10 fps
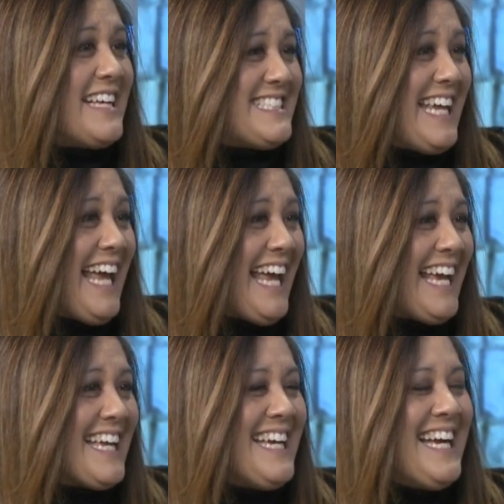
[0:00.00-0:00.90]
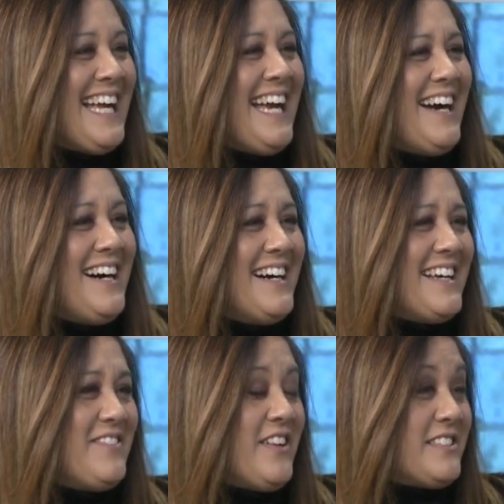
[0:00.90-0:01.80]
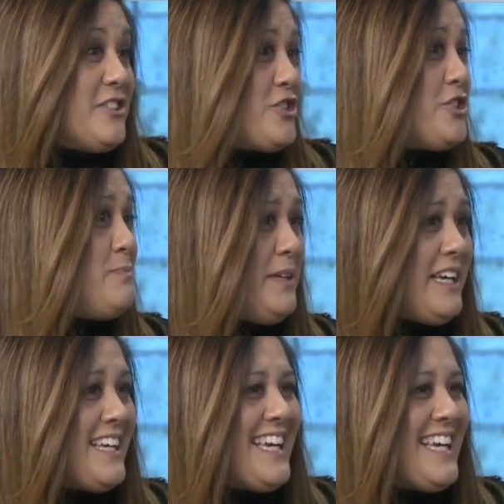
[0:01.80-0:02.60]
day uh, and felt that it should be.